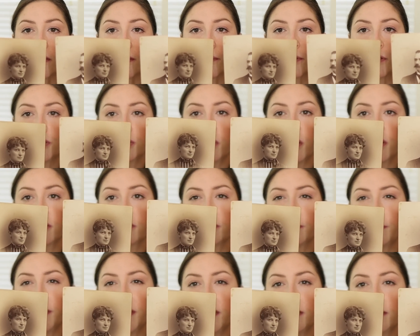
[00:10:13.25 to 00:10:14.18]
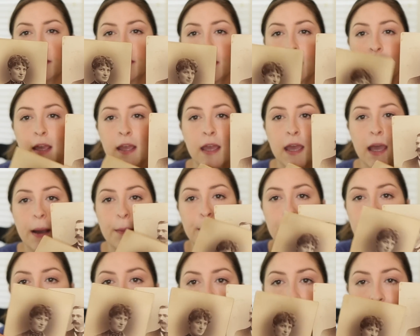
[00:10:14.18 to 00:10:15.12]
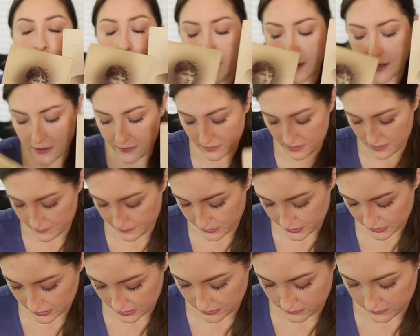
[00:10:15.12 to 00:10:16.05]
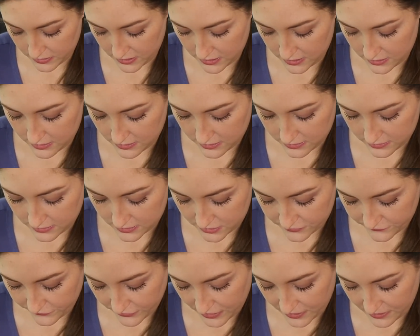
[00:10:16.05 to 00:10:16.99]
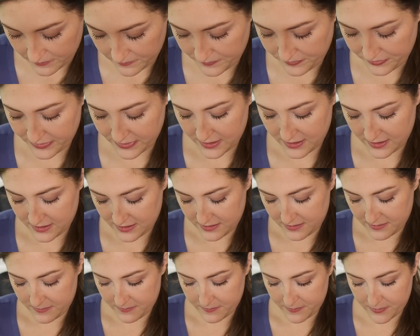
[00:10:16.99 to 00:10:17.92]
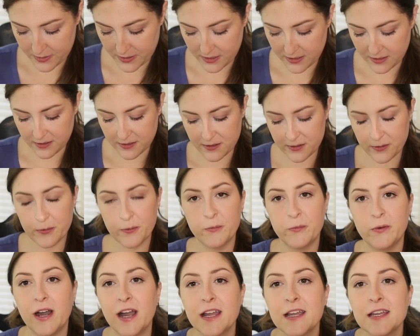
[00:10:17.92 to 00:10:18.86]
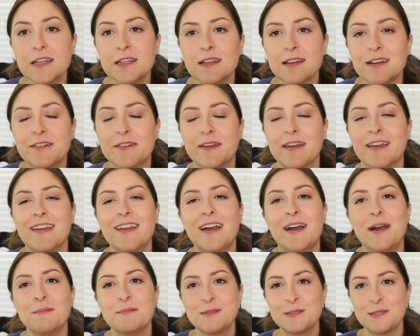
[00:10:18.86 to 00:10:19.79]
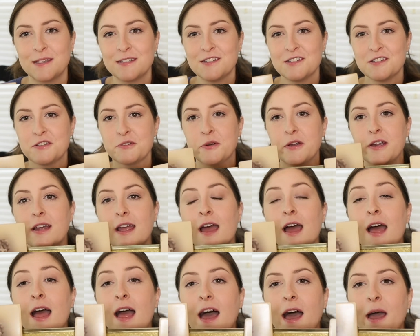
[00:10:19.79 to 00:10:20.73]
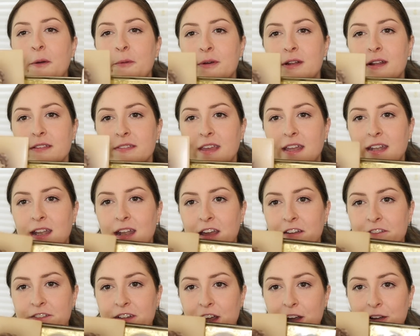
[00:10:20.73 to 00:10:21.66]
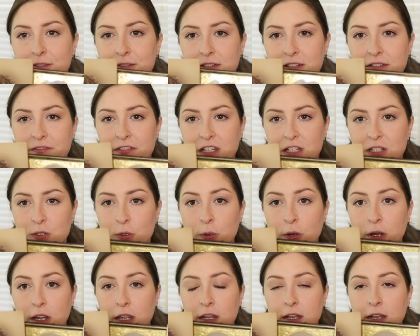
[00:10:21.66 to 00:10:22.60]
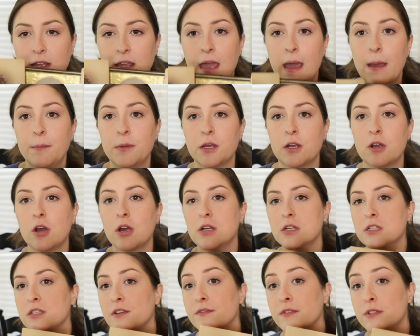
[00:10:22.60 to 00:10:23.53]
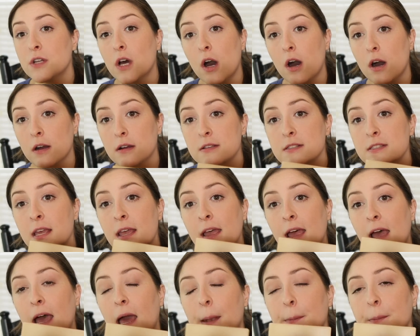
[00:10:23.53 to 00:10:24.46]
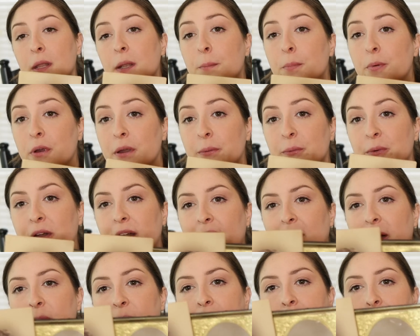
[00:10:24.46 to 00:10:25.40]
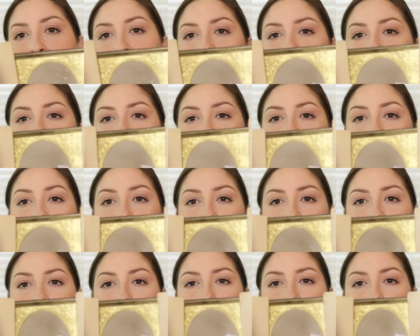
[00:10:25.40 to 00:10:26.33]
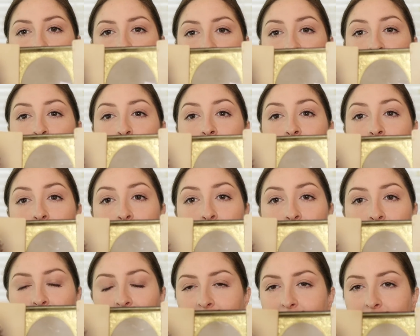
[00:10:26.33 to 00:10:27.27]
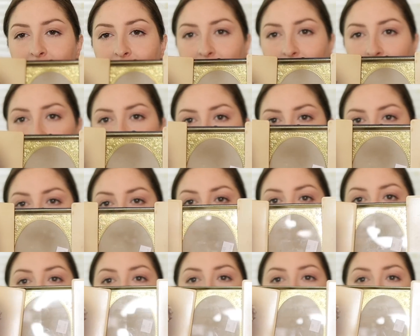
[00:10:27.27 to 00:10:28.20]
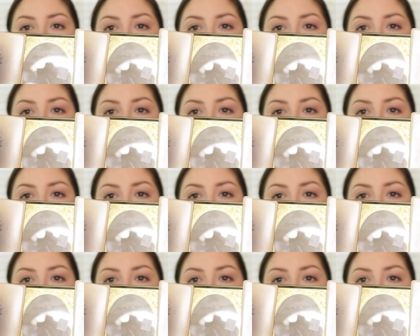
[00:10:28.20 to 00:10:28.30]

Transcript: They were $2 a piece. I'm gonna cut them out and put them in this frame. But why? Okay, I'm such a dork. I went online and I found Victorian cabinet cards of dogs, and I'm gonna print one out and put the dog in between them instead of like a baby.